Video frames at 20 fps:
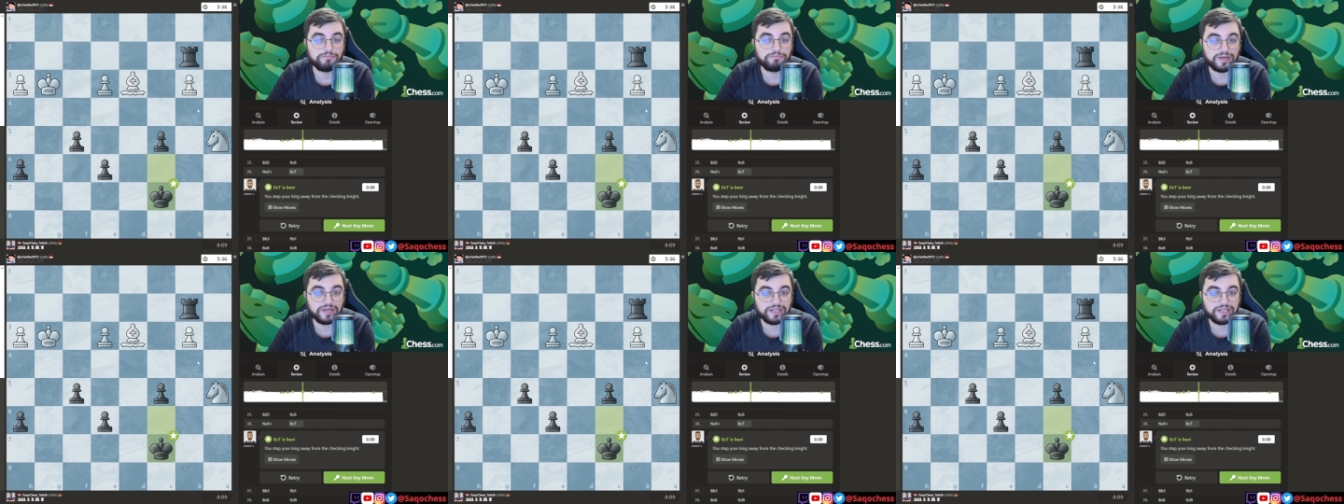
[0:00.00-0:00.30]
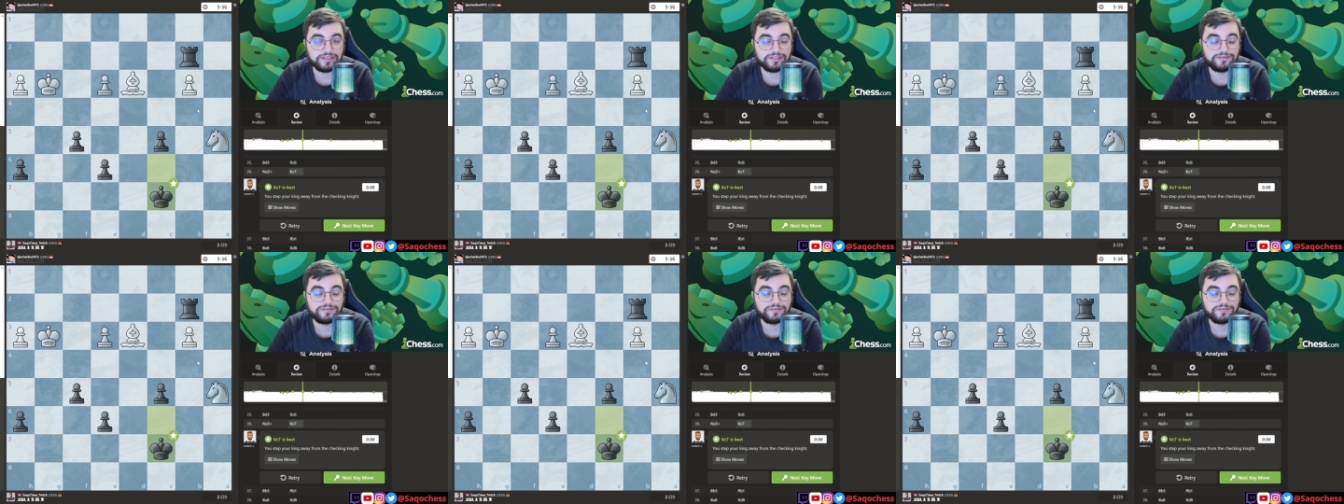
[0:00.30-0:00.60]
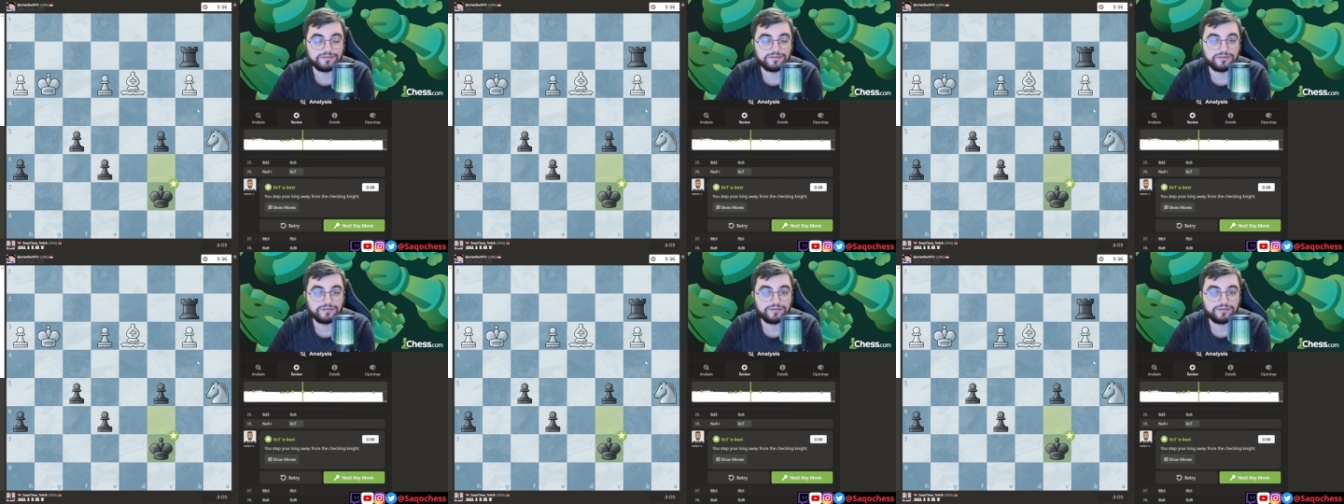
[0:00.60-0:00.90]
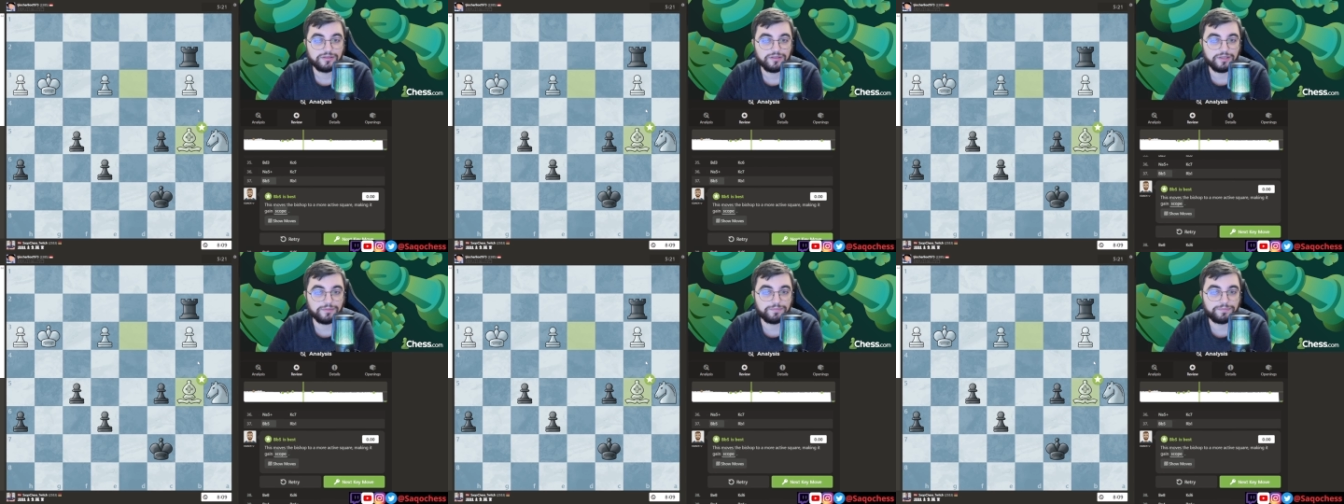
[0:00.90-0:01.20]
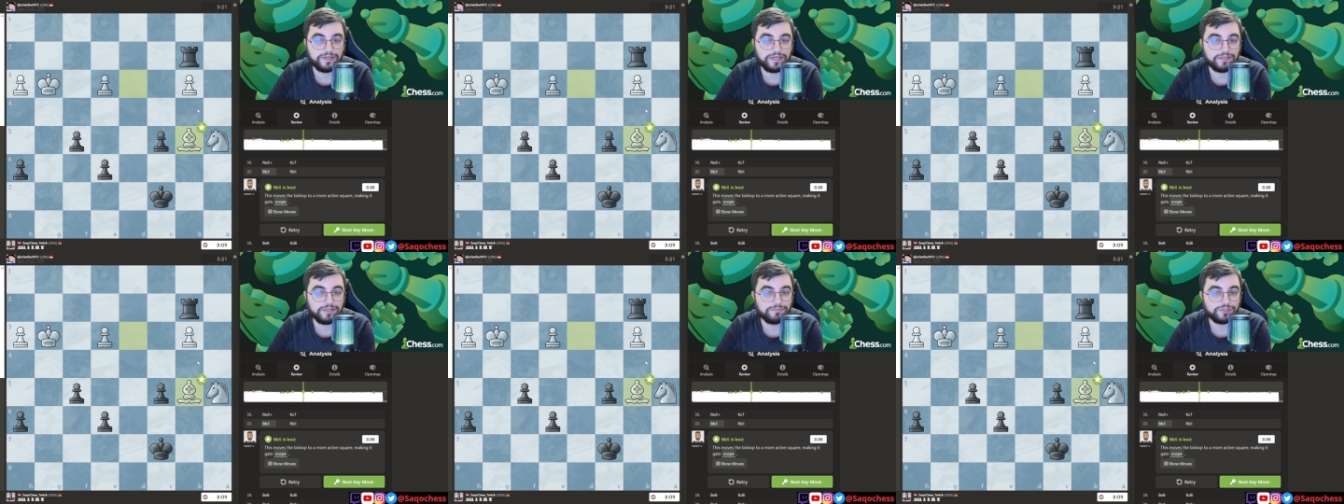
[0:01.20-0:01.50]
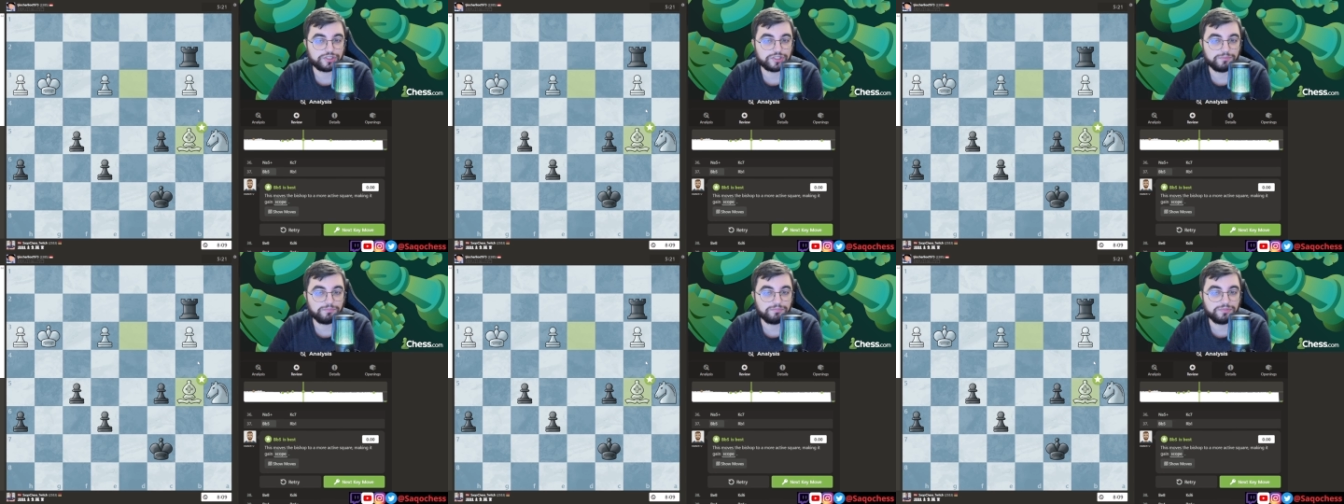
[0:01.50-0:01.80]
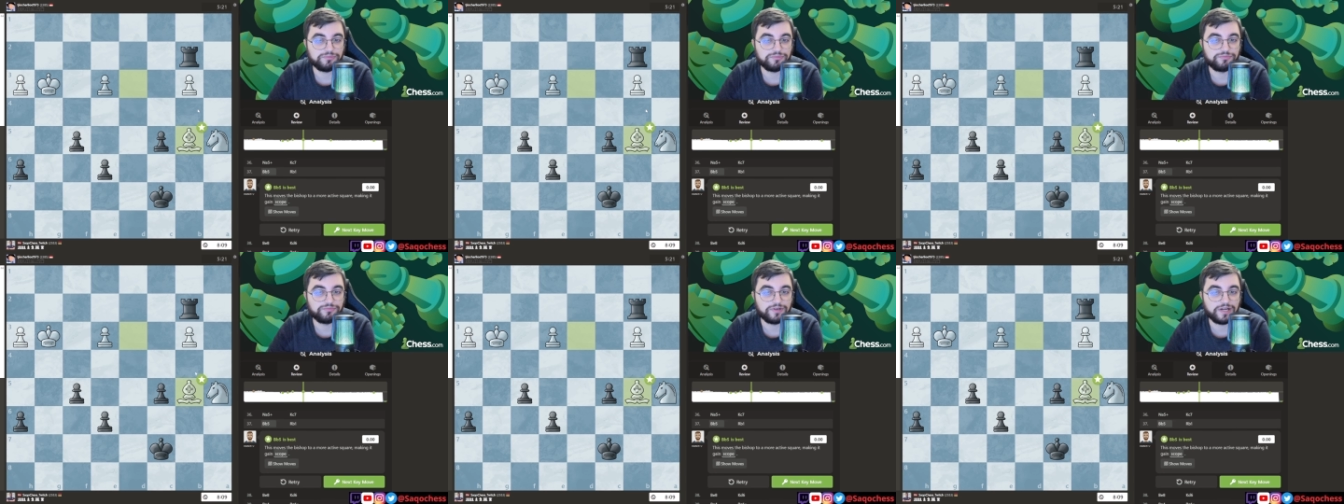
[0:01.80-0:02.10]
But he played bishop
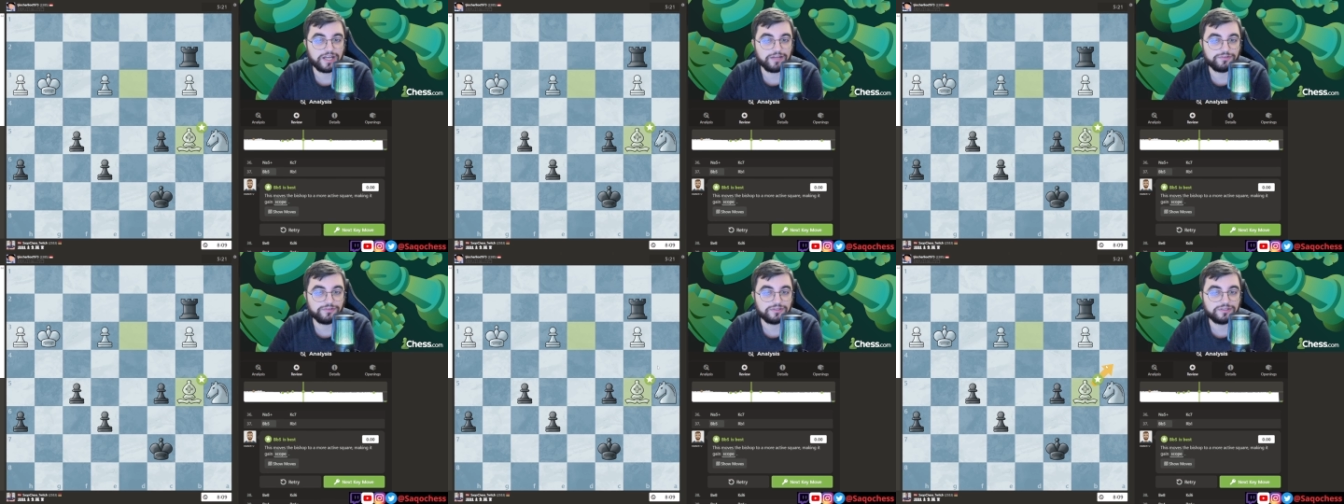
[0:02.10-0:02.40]
b5.